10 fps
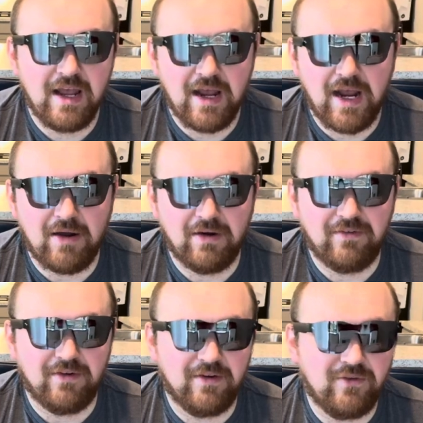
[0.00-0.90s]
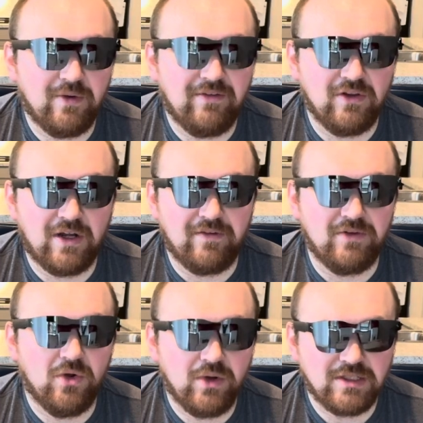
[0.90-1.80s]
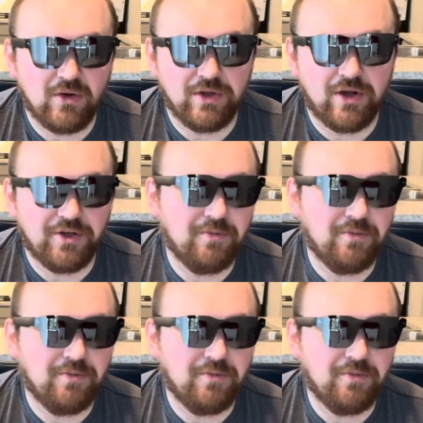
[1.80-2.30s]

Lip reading: However, if you have a lot of noise going on,